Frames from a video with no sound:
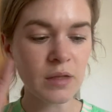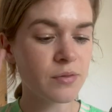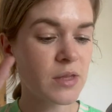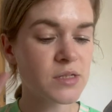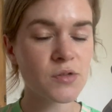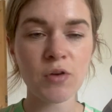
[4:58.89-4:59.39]

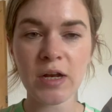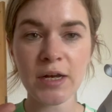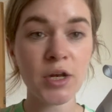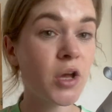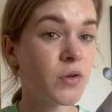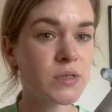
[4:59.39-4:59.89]
There's really
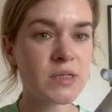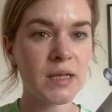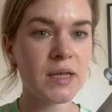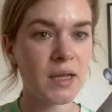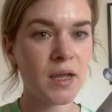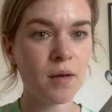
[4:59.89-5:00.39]
no
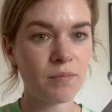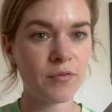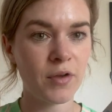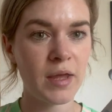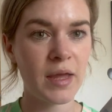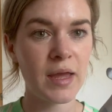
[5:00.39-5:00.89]
sinking
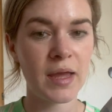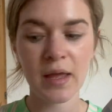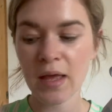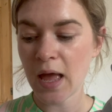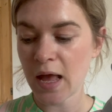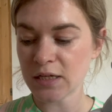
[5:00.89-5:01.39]
comfort here.
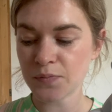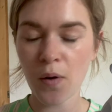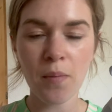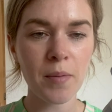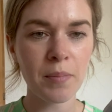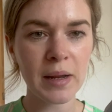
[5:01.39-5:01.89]
It's
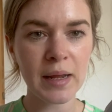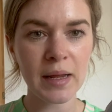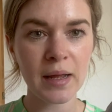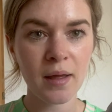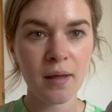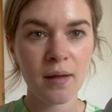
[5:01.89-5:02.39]

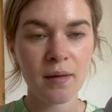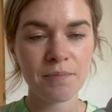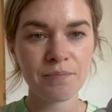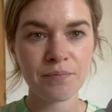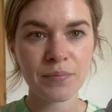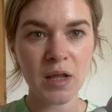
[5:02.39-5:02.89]
probably
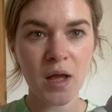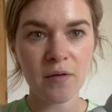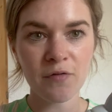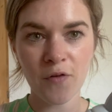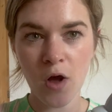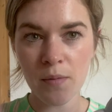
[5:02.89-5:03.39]

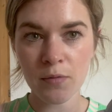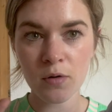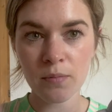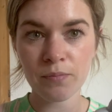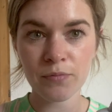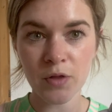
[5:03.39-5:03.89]

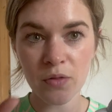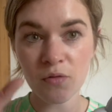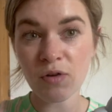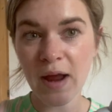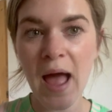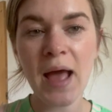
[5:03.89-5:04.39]
firmer than the
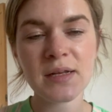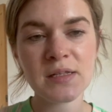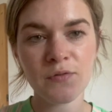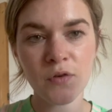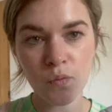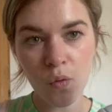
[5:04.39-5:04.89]
React.
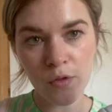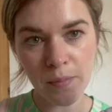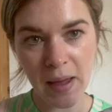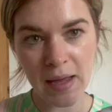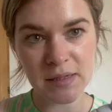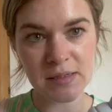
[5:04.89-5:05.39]
If you've worn the
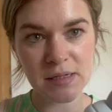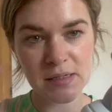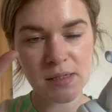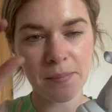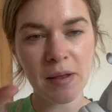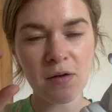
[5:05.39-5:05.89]
Pegasus,
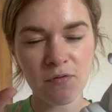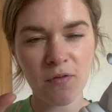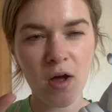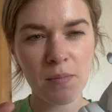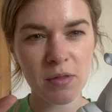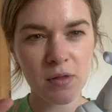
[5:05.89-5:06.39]
it's a bit
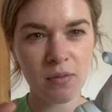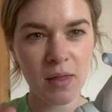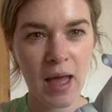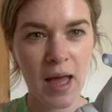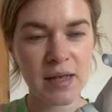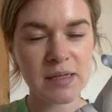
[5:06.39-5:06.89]
firmer than
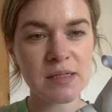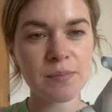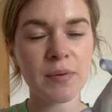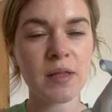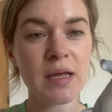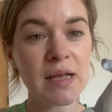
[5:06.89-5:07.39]
that.
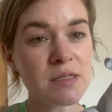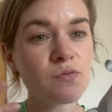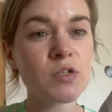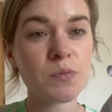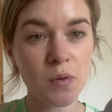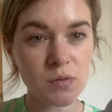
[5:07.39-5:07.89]
But it is
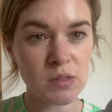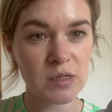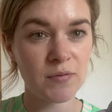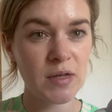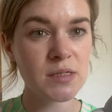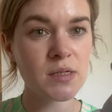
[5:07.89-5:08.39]

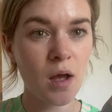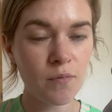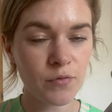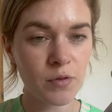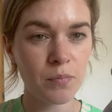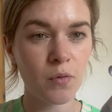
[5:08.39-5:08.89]
responsive, it is
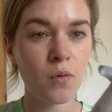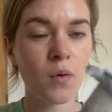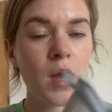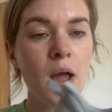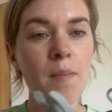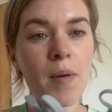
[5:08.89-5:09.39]
comfortable.
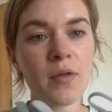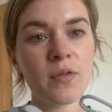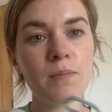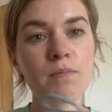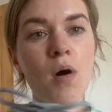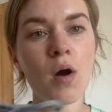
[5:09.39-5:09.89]
But I
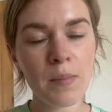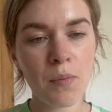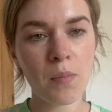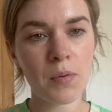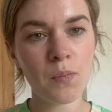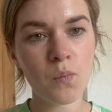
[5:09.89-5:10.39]
think my
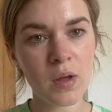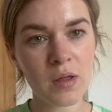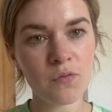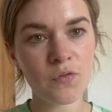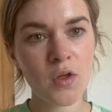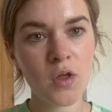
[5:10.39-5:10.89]
problem
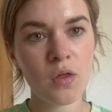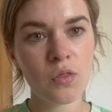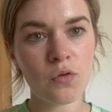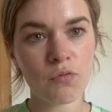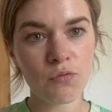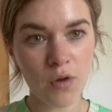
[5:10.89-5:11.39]
with
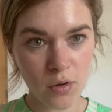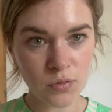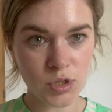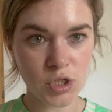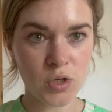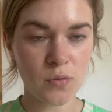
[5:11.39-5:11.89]
the
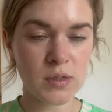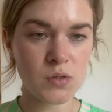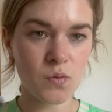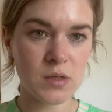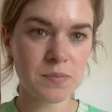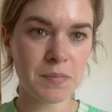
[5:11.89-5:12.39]
road shoe has
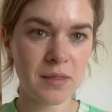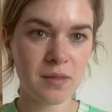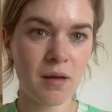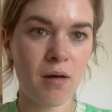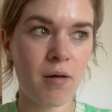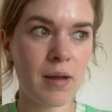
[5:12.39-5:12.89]
always been
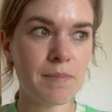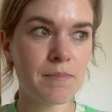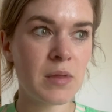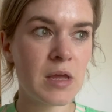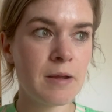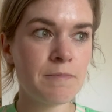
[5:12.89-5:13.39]
that
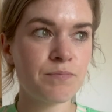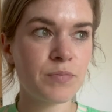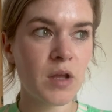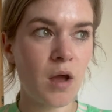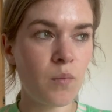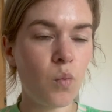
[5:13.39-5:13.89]

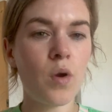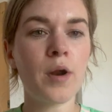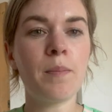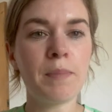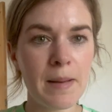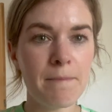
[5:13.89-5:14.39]
I want
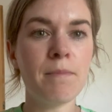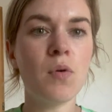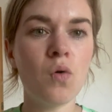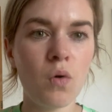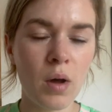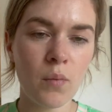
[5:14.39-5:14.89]
a bit
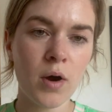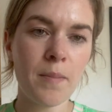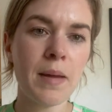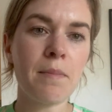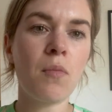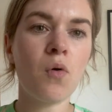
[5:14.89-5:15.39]

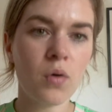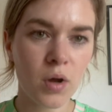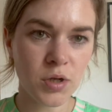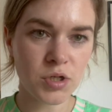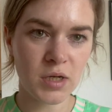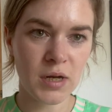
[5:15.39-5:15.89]
more
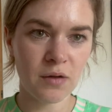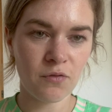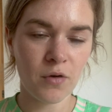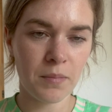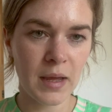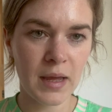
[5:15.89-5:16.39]
cushioning
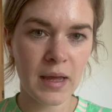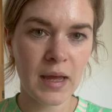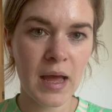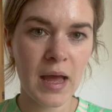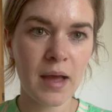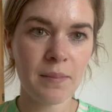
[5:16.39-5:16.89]
from it,
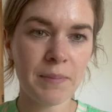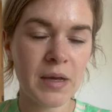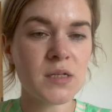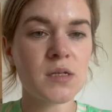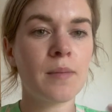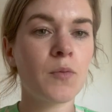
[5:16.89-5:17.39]

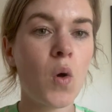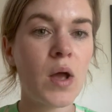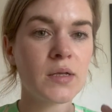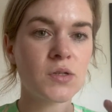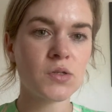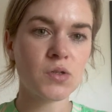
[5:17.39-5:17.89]
because I'm quite
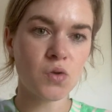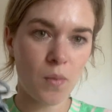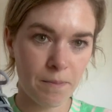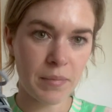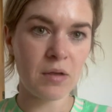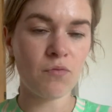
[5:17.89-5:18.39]
a
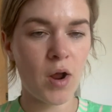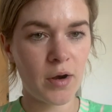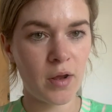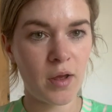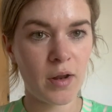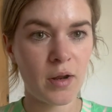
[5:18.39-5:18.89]
stompy
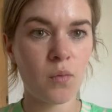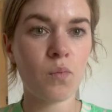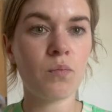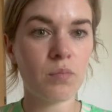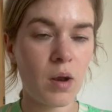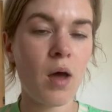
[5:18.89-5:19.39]
runner and I
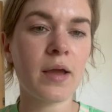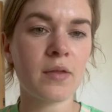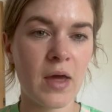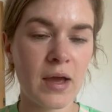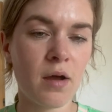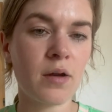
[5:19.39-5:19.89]
like
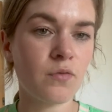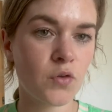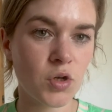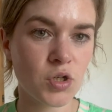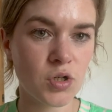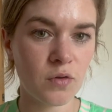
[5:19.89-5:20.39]
that kind of
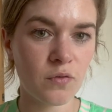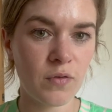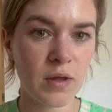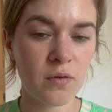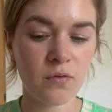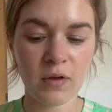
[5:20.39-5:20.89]
cushioned
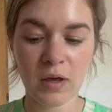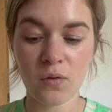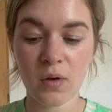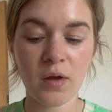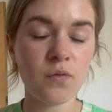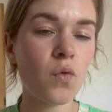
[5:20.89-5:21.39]
feel.
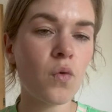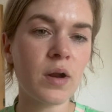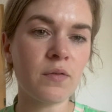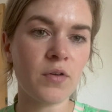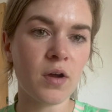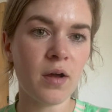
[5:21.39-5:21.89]
And I've worn
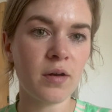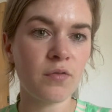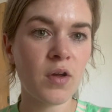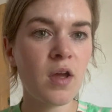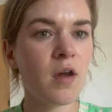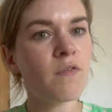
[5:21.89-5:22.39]
it for kind of
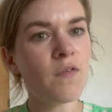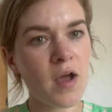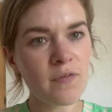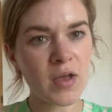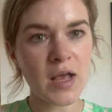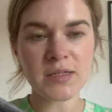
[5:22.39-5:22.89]

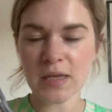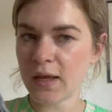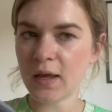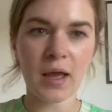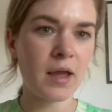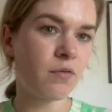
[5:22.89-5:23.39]
5K,
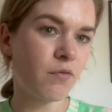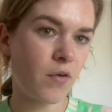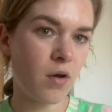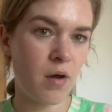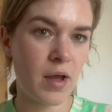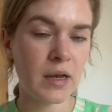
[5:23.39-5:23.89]
10K,
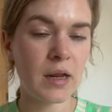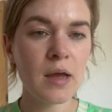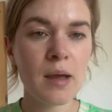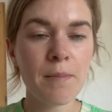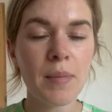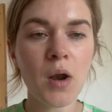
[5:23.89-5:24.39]
fine.
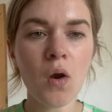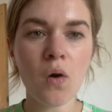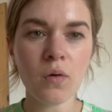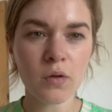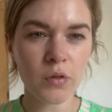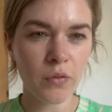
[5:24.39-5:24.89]
But
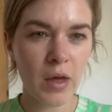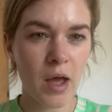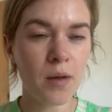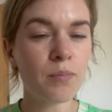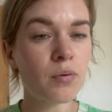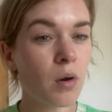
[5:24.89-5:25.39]
longer than that,
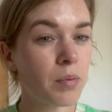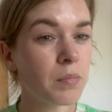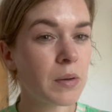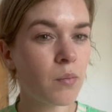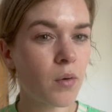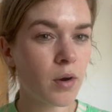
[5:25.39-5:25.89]
I'd
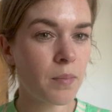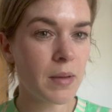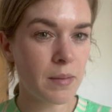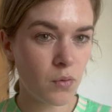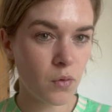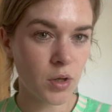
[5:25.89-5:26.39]
probably want a
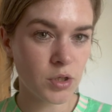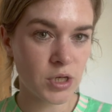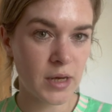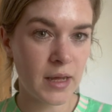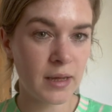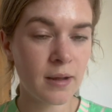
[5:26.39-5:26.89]
bit more
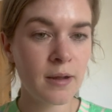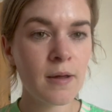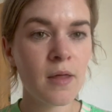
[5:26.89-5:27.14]
cushioning.